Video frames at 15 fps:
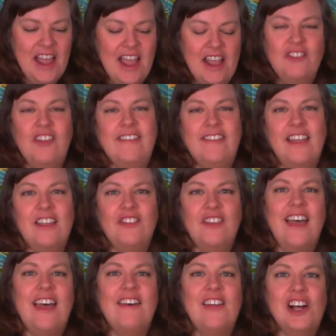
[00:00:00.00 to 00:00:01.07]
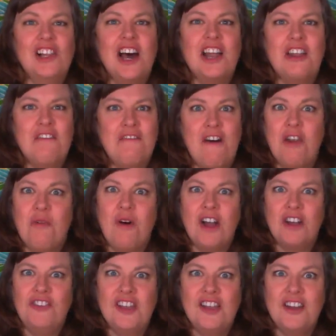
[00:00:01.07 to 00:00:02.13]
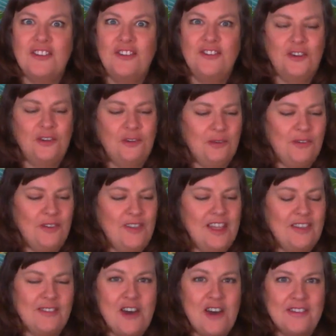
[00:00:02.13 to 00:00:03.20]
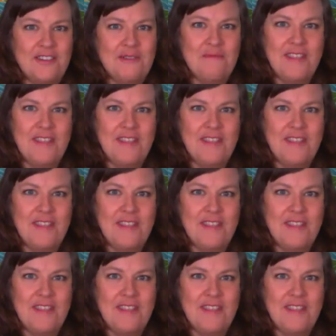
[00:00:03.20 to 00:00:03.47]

And she says she's having a lot of fun watching us too. So that's awesome.